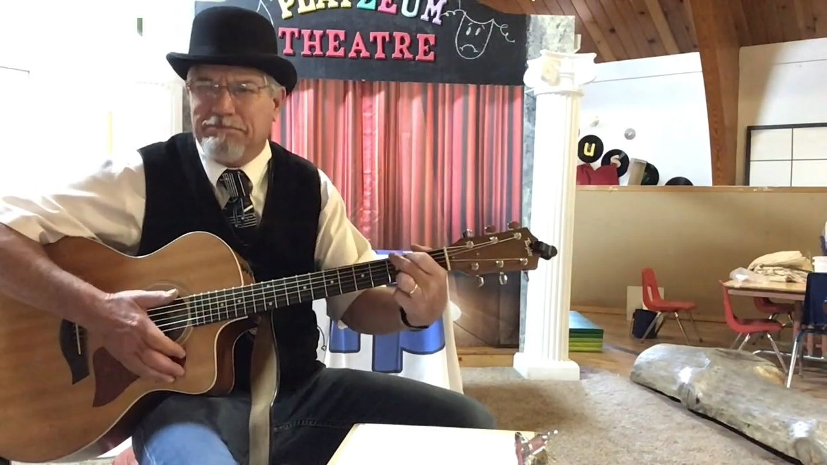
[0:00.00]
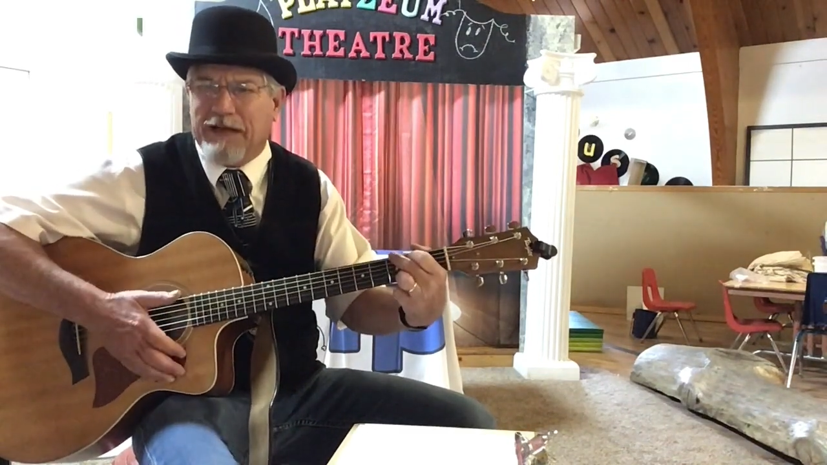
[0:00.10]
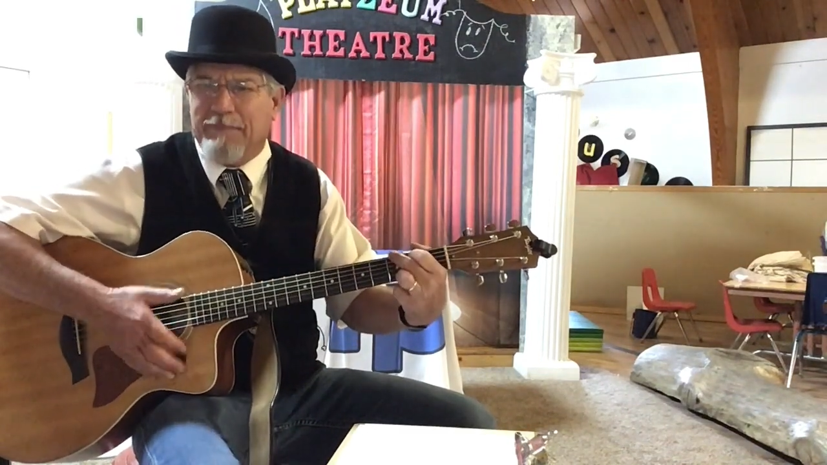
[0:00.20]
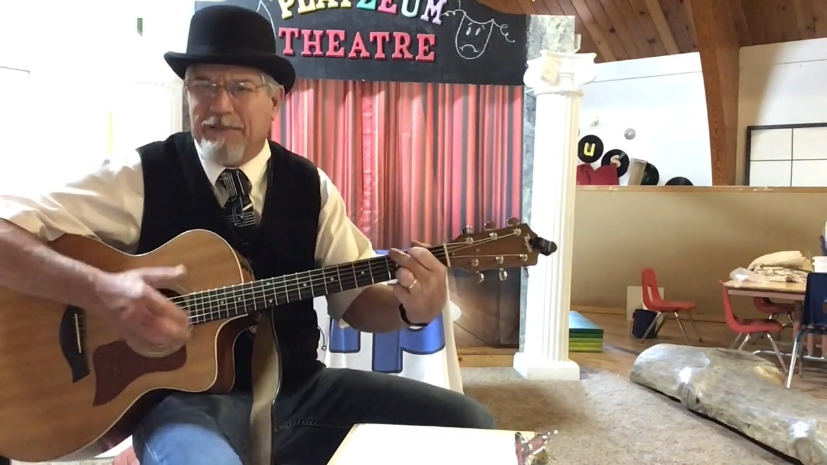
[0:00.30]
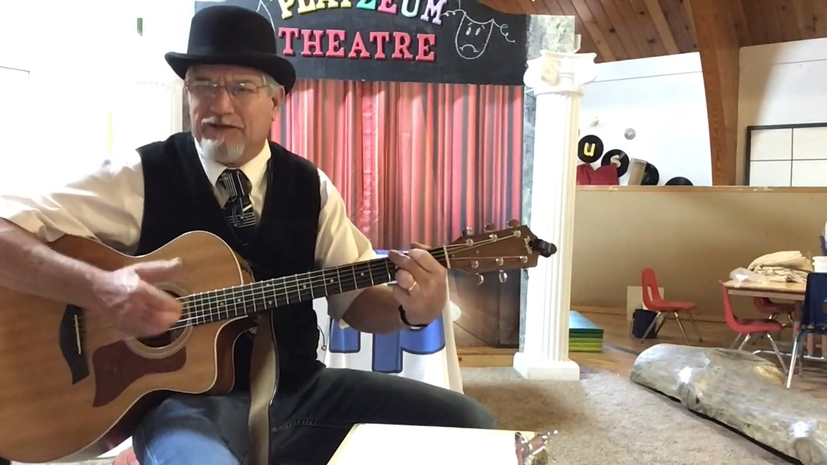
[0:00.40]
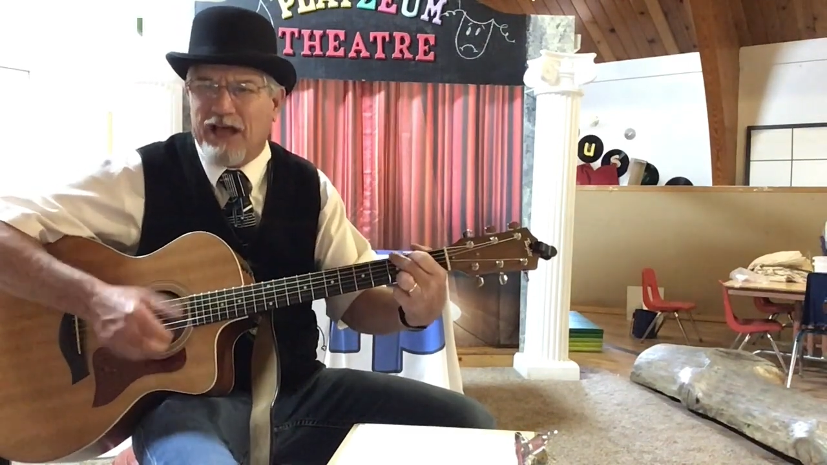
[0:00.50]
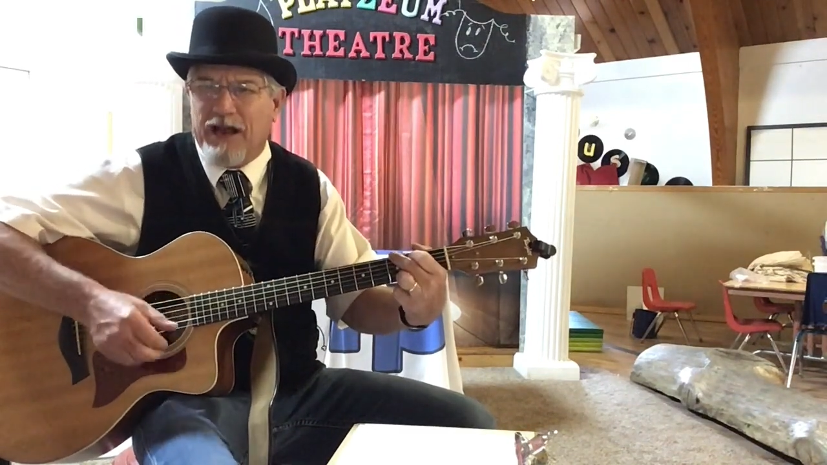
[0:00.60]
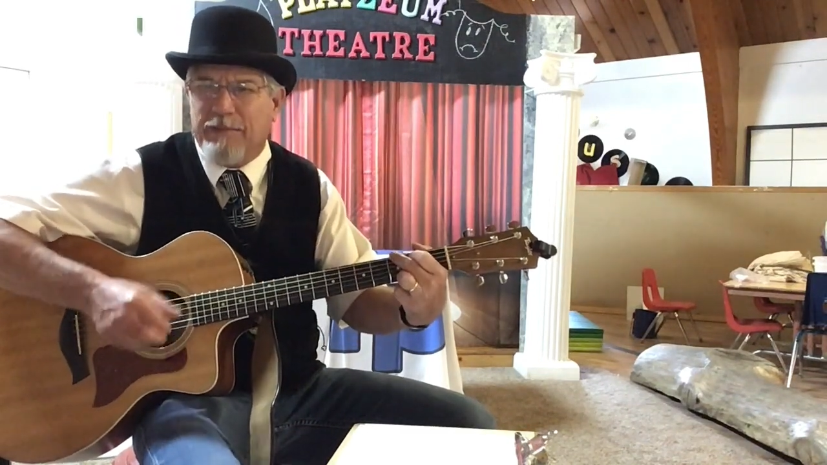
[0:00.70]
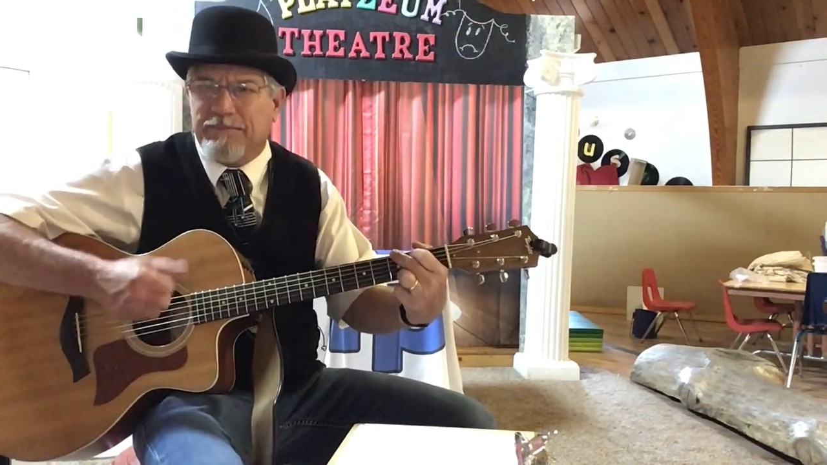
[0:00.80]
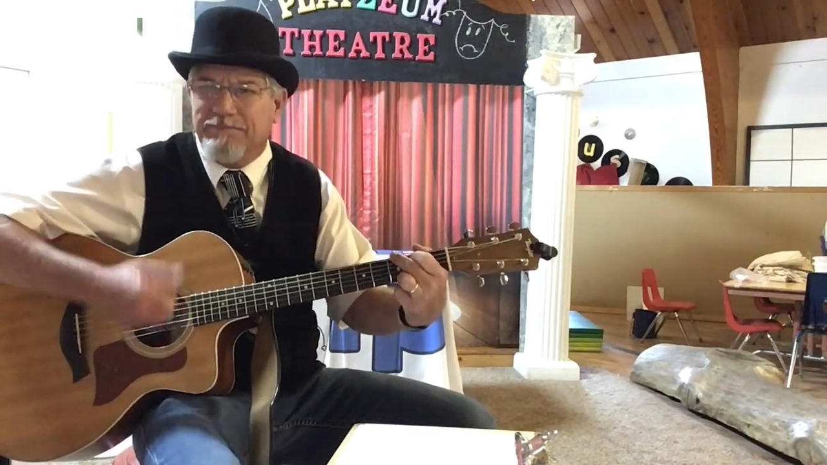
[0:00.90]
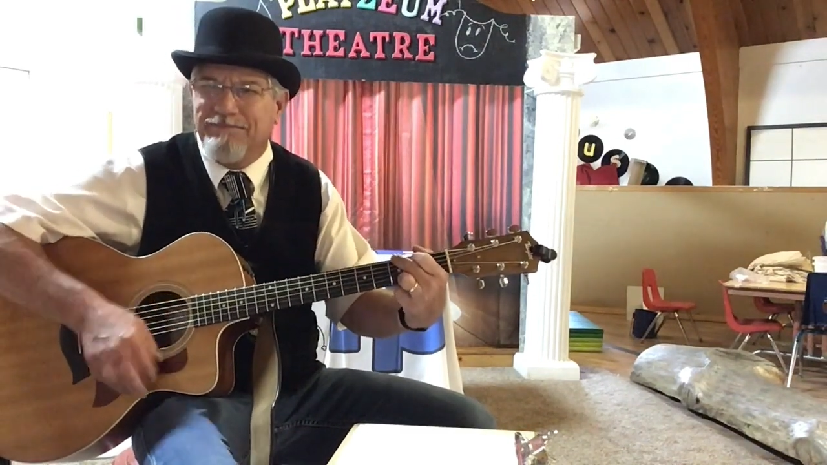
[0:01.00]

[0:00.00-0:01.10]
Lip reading: I messed that up.